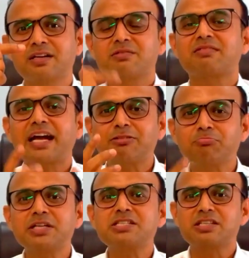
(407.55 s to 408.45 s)
that
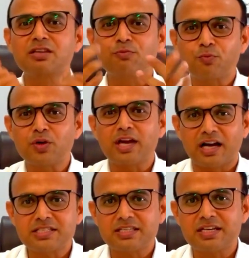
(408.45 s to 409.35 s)
much if we
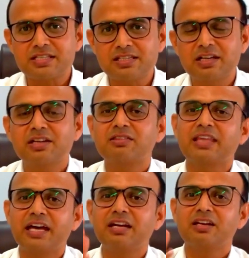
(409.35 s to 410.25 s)
assess,
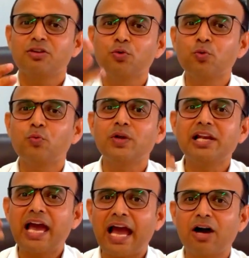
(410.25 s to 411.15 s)
then you
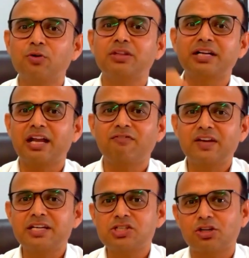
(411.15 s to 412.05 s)
will have the
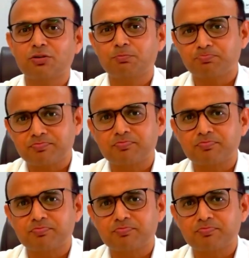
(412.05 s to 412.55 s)
definition of